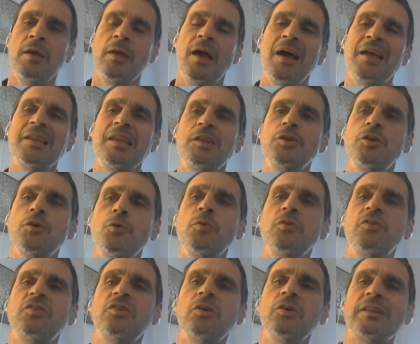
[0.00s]
and you
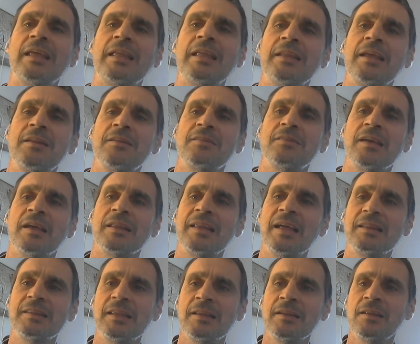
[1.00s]
would see a tendency, and
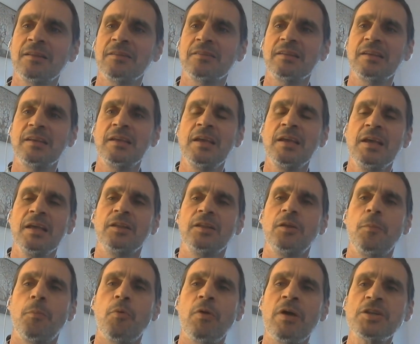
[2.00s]
that tendency,
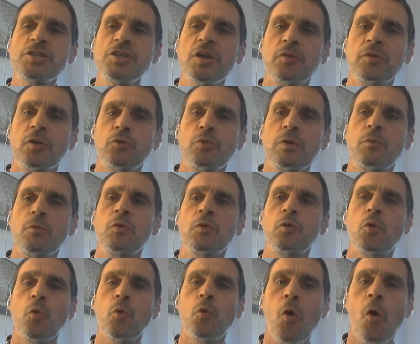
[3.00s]
the branch of the tree would
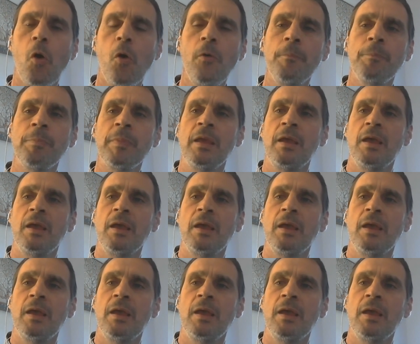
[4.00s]
grow,